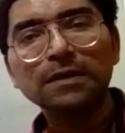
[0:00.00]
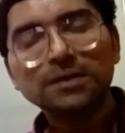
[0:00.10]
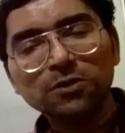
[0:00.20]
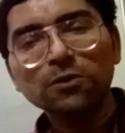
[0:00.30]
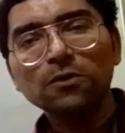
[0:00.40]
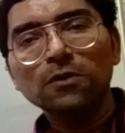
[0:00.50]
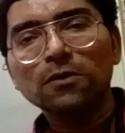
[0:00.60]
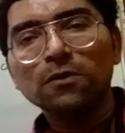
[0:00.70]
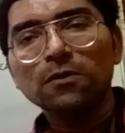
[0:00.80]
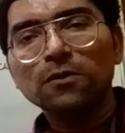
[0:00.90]
So
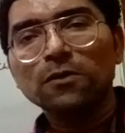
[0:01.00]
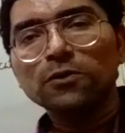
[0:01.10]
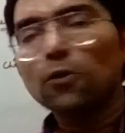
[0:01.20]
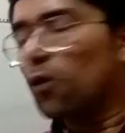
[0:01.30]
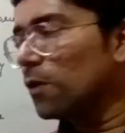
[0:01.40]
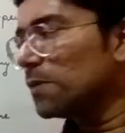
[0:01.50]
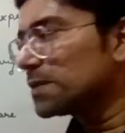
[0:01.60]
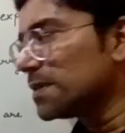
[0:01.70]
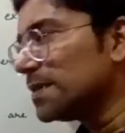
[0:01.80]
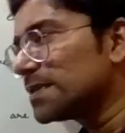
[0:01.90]
you all
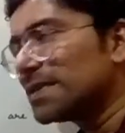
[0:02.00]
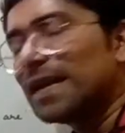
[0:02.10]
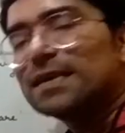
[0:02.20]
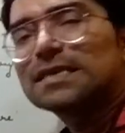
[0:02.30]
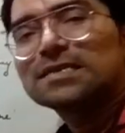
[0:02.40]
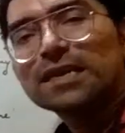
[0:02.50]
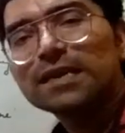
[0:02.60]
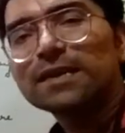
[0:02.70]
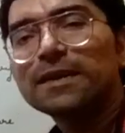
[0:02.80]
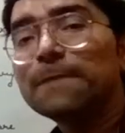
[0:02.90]
must understand this
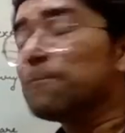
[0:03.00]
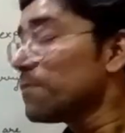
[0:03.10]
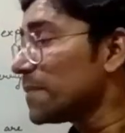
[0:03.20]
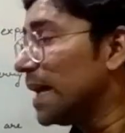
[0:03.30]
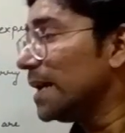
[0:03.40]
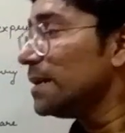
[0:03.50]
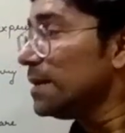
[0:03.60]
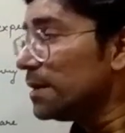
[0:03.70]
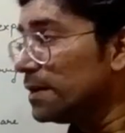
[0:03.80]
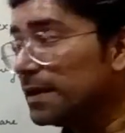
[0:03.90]
clearly,
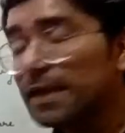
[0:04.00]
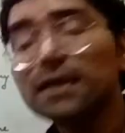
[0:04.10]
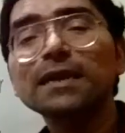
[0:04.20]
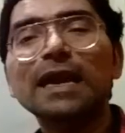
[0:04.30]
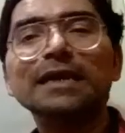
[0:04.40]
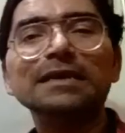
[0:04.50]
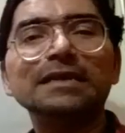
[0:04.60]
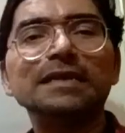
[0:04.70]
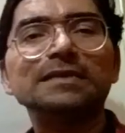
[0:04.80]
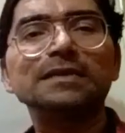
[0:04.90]
that in
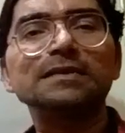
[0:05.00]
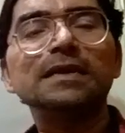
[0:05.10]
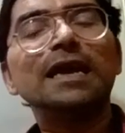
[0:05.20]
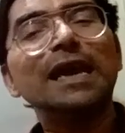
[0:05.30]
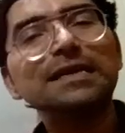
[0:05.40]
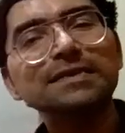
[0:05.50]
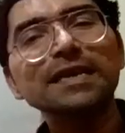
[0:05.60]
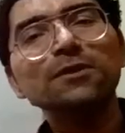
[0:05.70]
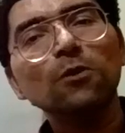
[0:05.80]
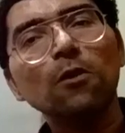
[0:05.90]
antithesis
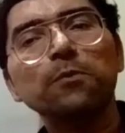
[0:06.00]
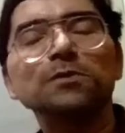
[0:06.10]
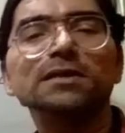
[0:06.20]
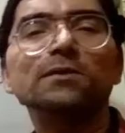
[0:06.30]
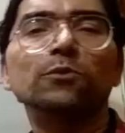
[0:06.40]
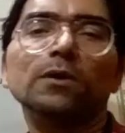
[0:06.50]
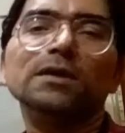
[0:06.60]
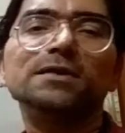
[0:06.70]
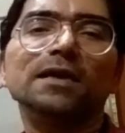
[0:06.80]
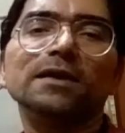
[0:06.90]
exact opposite
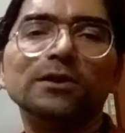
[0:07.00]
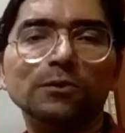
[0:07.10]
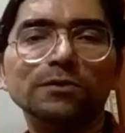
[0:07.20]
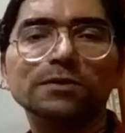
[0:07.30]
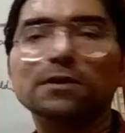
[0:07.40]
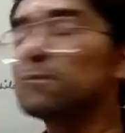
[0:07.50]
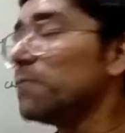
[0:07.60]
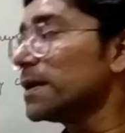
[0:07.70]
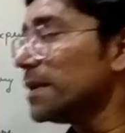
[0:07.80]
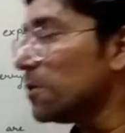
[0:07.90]
words are used,
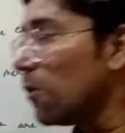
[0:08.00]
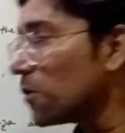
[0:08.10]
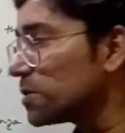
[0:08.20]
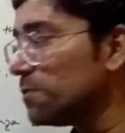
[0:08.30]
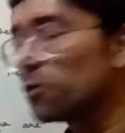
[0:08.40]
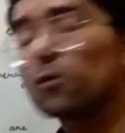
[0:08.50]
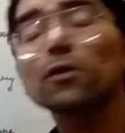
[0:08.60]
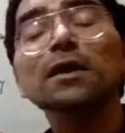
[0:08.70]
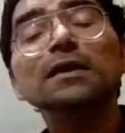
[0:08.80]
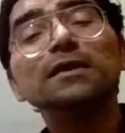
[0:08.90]
but in
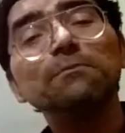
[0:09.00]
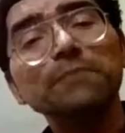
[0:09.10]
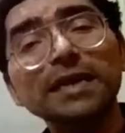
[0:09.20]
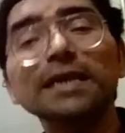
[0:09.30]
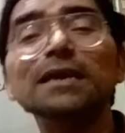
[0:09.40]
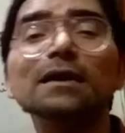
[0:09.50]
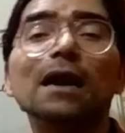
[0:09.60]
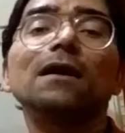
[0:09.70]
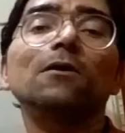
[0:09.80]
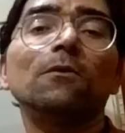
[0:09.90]
oxymoron the meaning